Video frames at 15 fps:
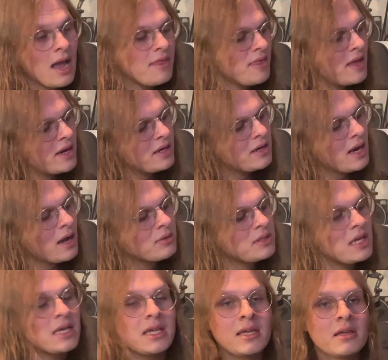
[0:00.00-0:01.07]
And then now
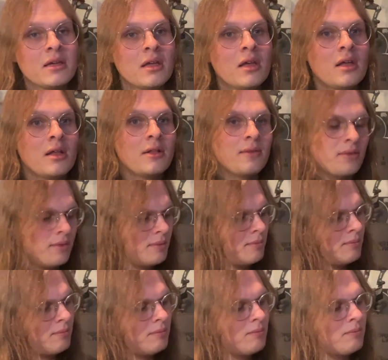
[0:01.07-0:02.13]
taking
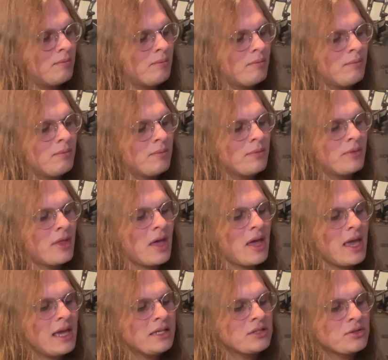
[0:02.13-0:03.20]

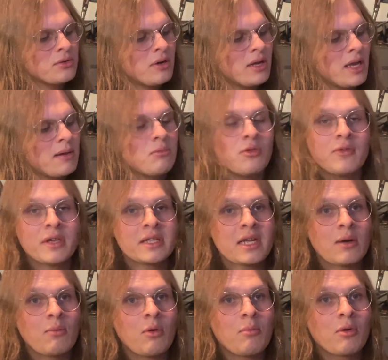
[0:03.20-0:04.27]
the A string and moving it
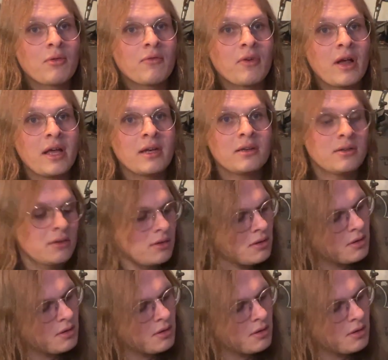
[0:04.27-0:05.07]
down one more fret.